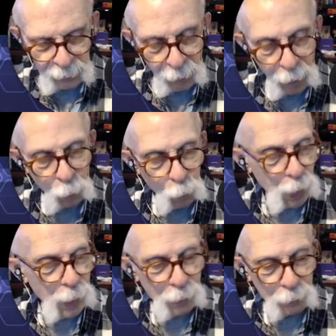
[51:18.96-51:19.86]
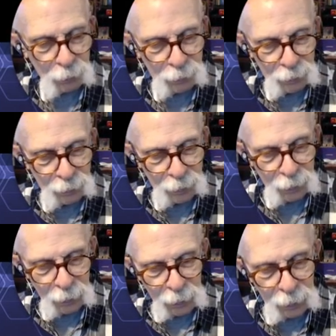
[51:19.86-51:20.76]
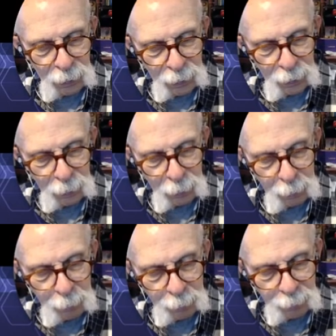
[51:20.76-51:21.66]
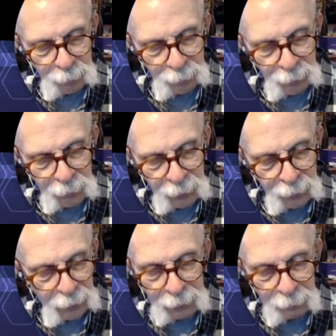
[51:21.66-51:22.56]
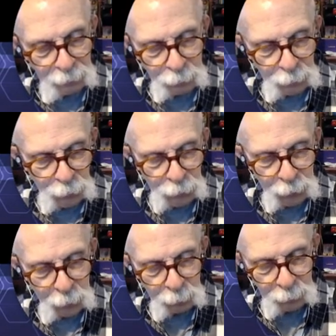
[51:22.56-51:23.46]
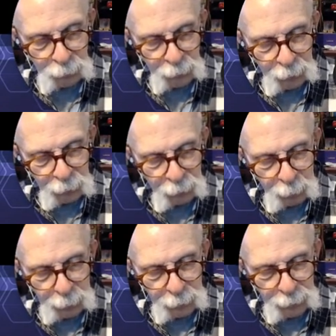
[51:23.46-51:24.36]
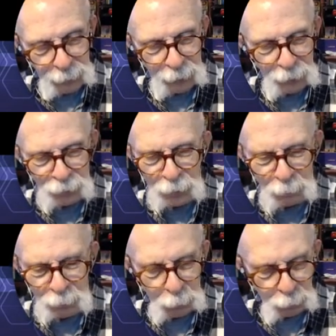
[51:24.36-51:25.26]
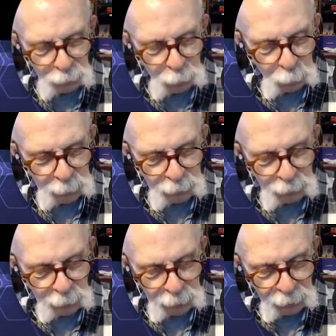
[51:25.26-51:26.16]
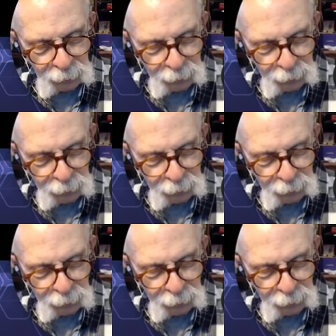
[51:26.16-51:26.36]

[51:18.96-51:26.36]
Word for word: Oh wow, um, I never saw the show. I mean, it just seems too. But you're going to answer anyway.